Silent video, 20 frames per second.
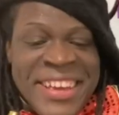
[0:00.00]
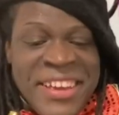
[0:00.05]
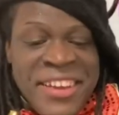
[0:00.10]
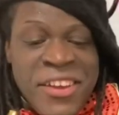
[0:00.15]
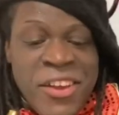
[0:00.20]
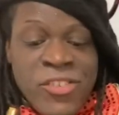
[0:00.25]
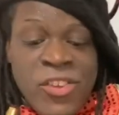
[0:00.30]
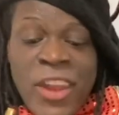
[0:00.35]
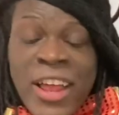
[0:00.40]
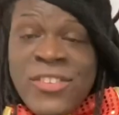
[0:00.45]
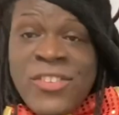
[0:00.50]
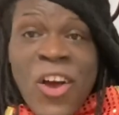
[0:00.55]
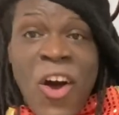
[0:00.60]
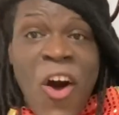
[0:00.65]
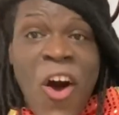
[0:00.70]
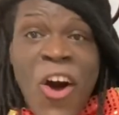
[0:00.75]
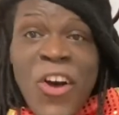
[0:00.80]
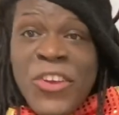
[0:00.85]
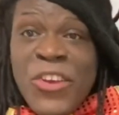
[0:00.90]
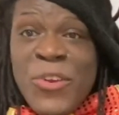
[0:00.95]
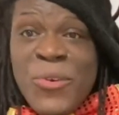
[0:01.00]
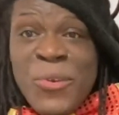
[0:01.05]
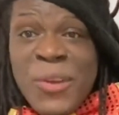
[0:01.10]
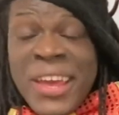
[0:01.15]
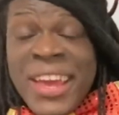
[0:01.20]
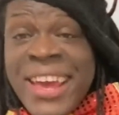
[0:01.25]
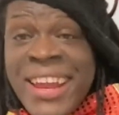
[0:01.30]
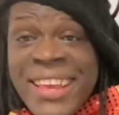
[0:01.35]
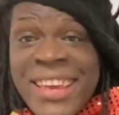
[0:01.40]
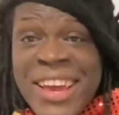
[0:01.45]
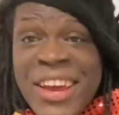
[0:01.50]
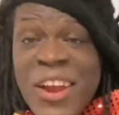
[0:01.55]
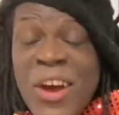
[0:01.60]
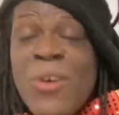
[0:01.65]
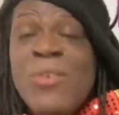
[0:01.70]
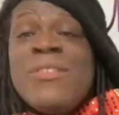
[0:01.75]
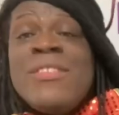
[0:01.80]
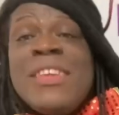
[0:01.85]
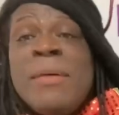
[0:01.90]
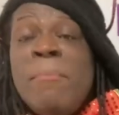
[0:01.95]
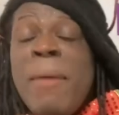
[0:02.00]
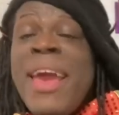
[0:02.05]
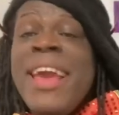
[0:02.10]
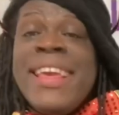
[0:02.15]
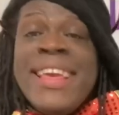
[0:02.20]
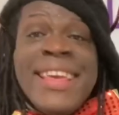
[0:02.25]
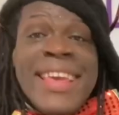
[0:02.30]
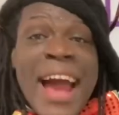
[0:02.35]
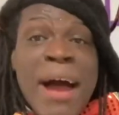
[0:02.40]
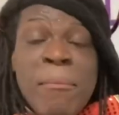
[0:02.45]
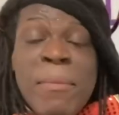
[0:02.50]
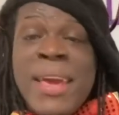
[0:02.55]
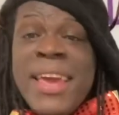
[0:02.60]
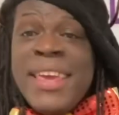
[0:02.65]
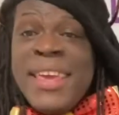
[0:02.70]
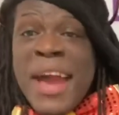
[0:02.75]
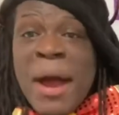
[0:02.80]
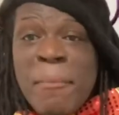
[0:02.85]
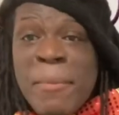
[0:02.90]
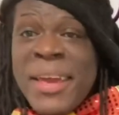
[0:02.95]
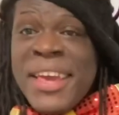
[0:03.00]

So that's all you need, kiddos, to make yummy, yummy,